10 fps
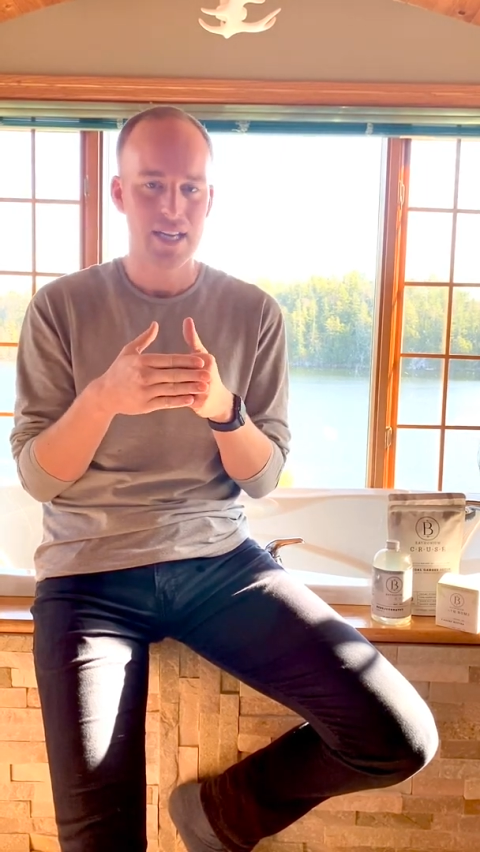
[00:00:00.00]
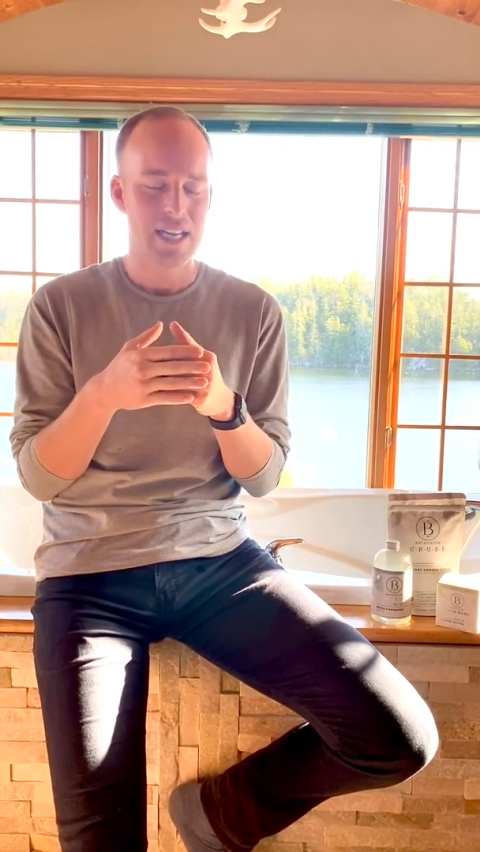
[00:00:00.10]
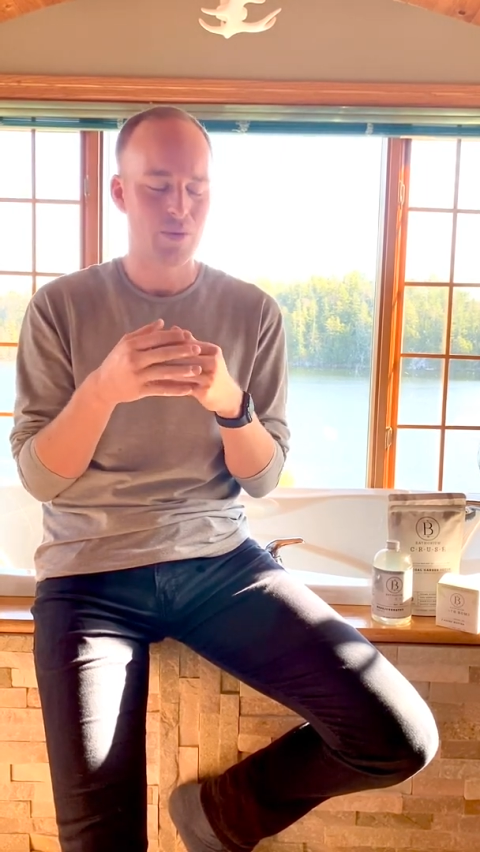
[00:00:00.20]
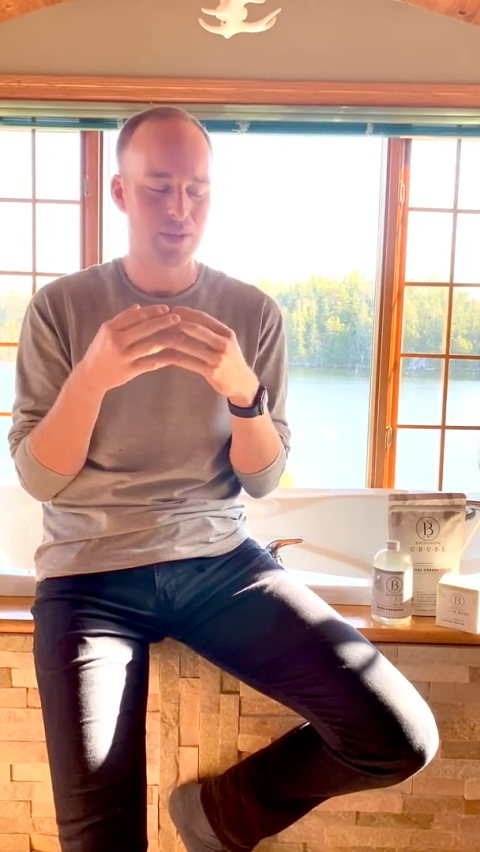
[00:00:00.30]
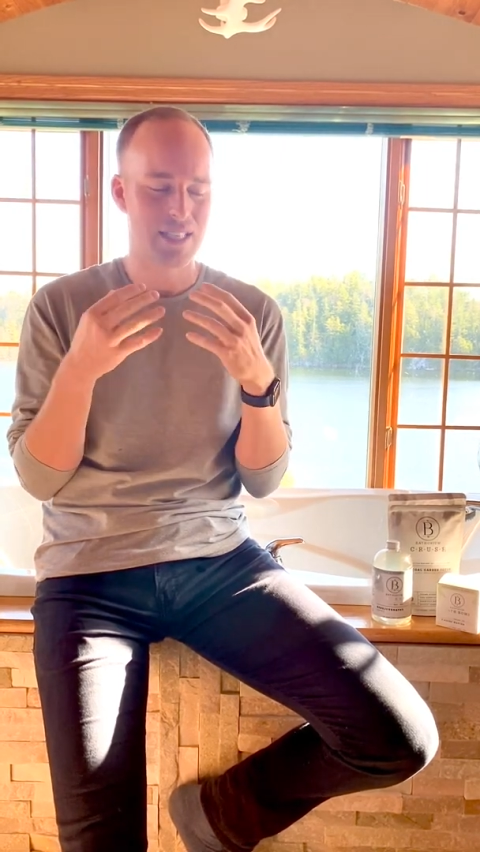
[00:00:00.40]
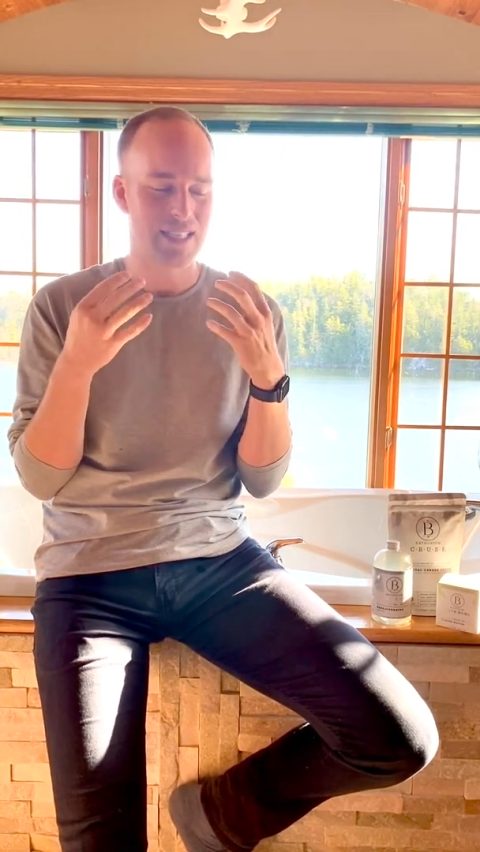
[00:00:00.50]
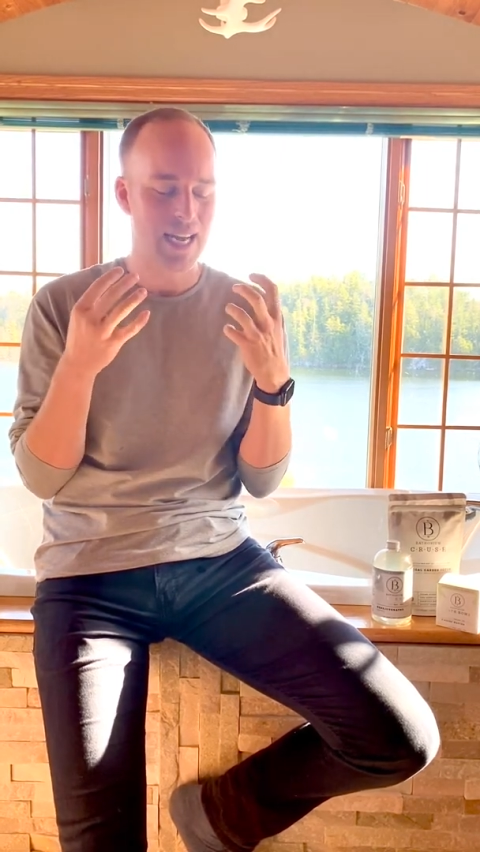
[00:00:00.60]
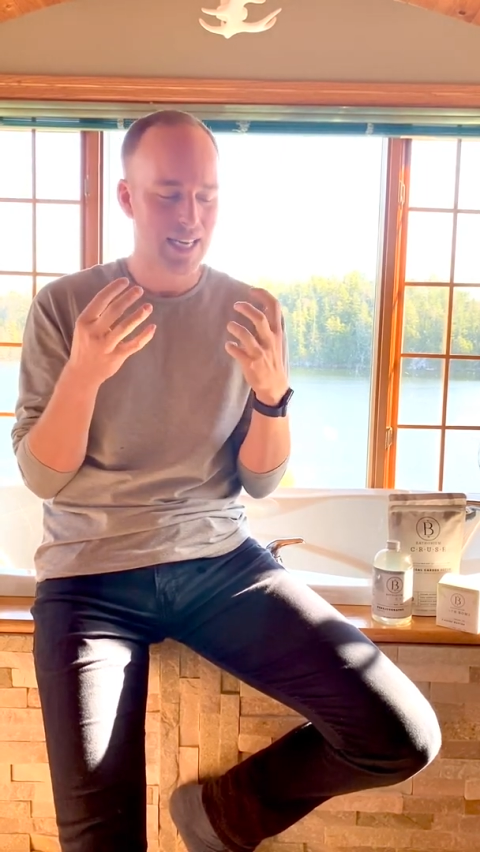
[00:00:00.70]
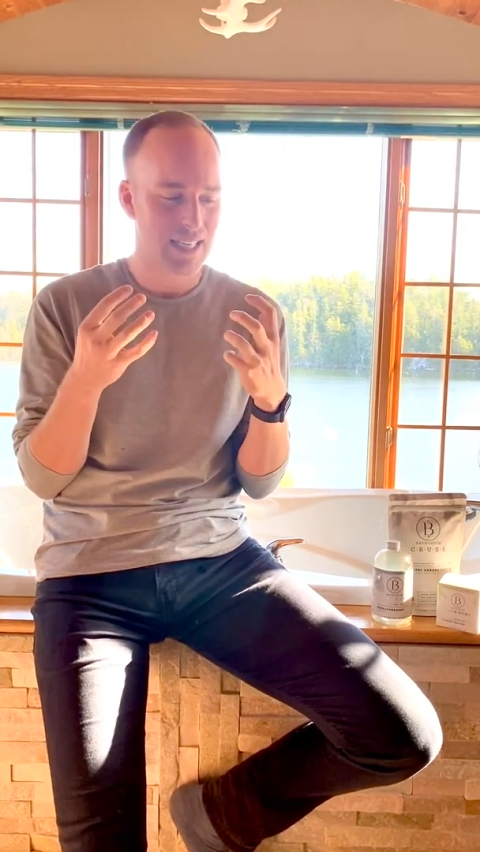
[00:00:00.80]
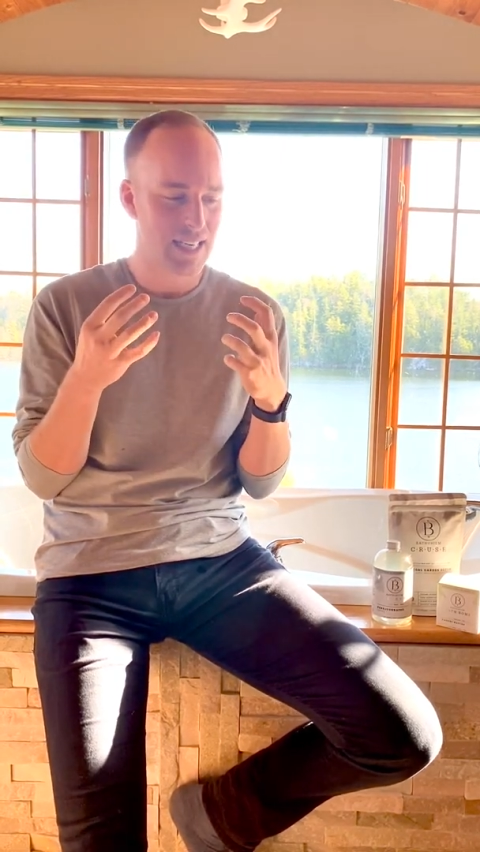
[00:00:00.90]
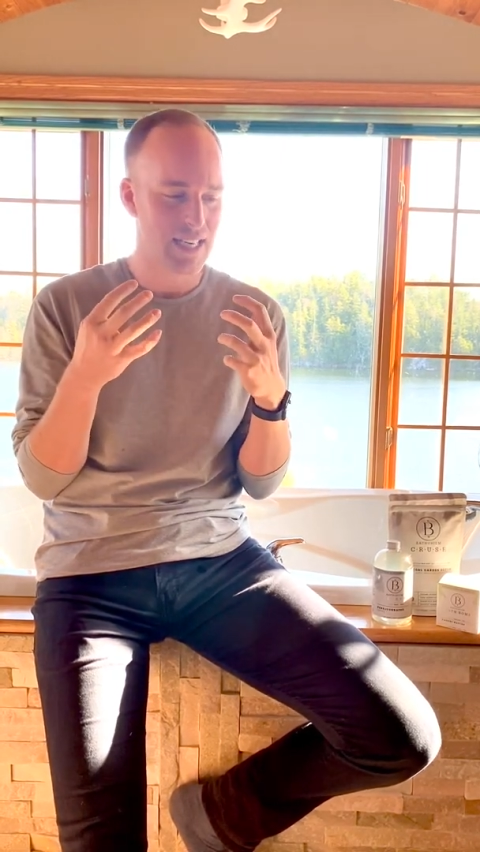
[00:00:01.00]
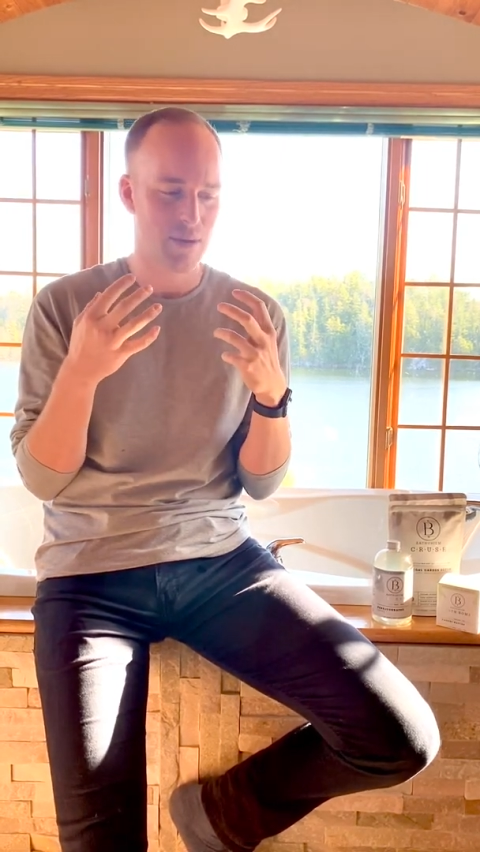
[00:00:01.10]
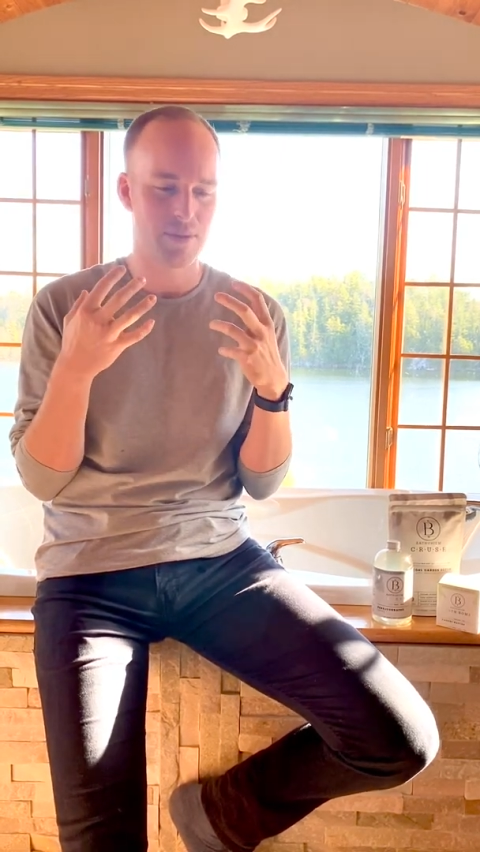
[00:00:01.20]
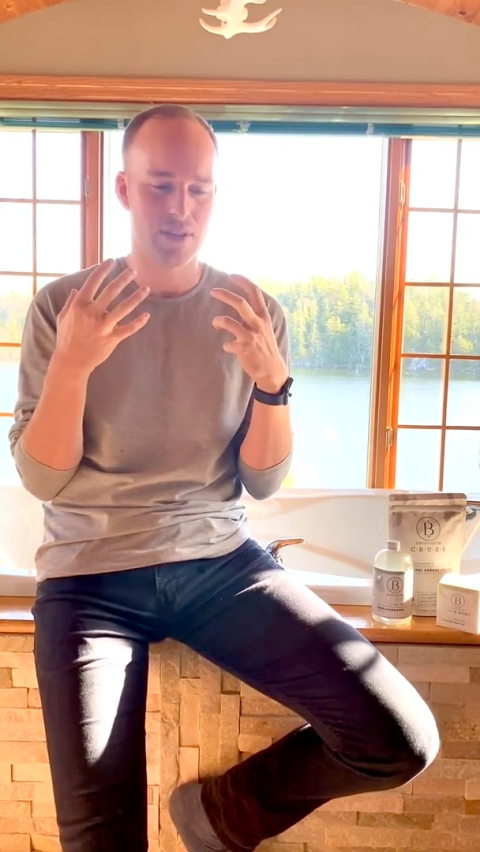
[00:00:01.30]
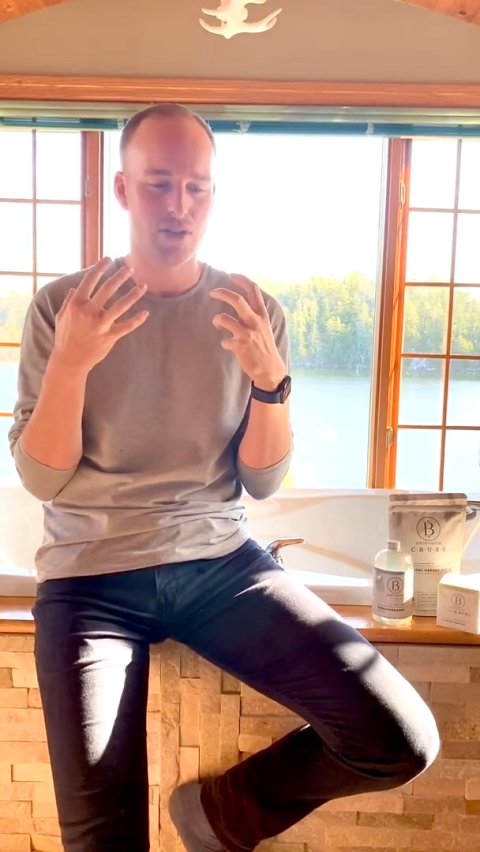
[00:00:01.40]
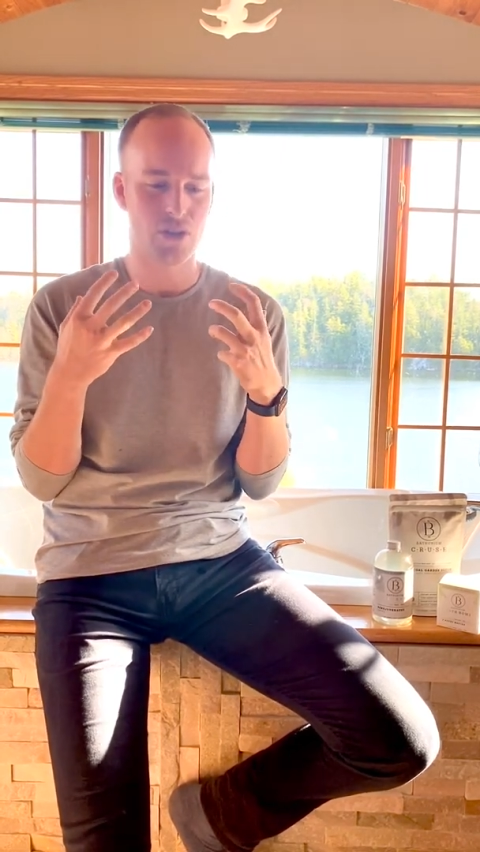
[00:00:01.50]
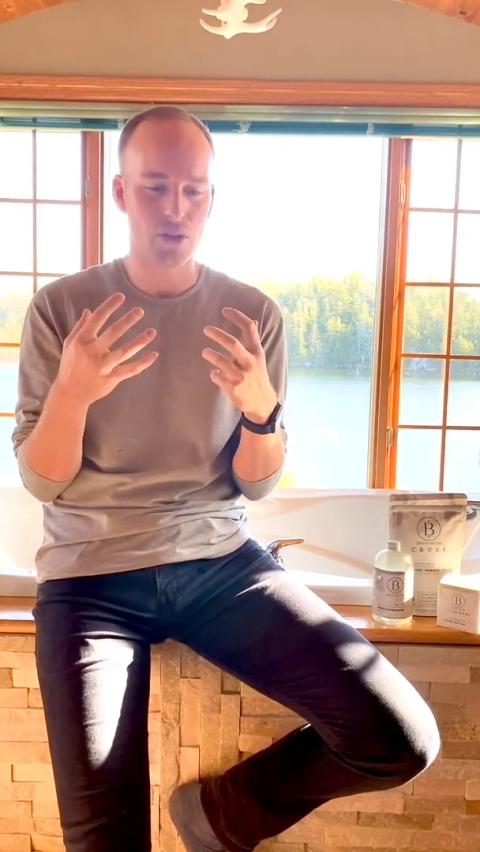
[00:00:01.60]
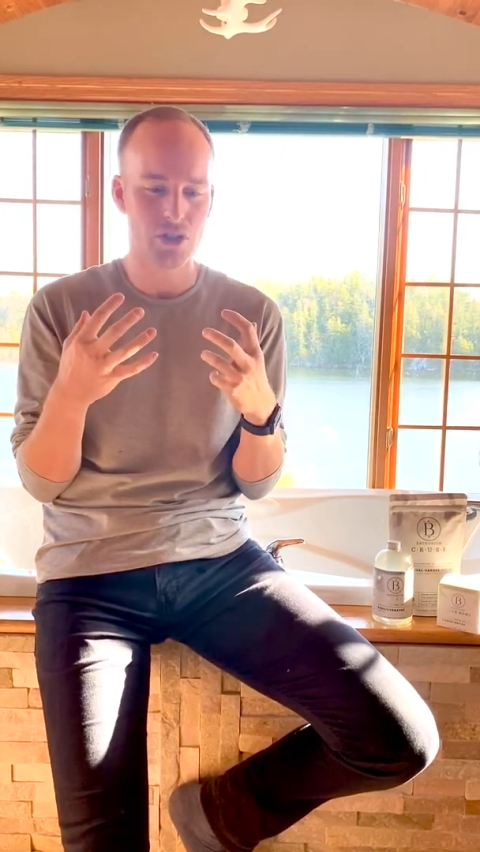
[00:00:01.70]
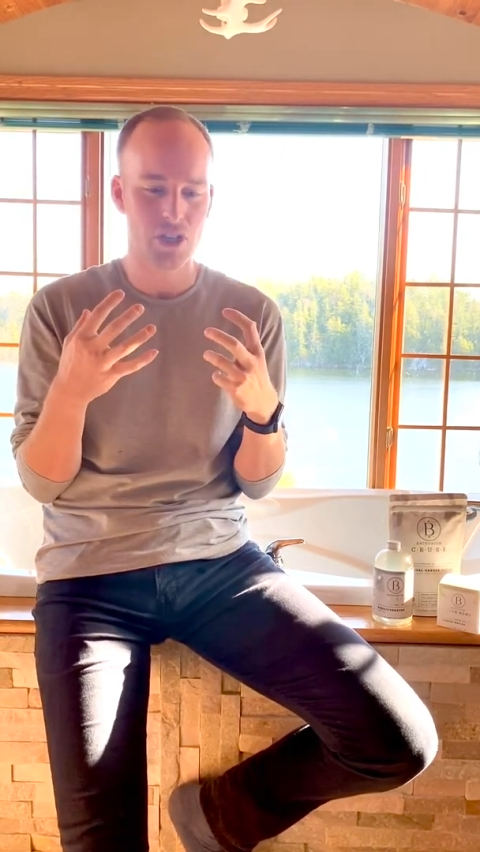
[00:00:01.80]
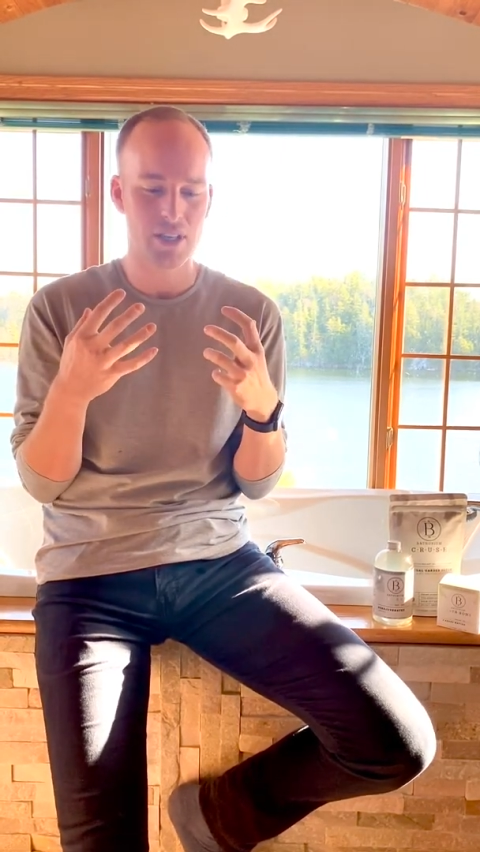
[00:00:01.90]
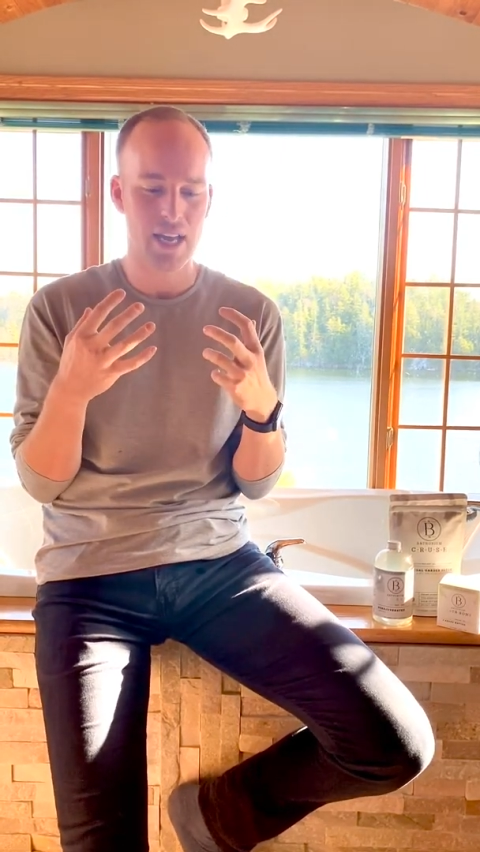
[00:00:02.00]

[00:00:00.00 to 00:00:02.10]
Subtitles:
It was decadent, it was indulgent,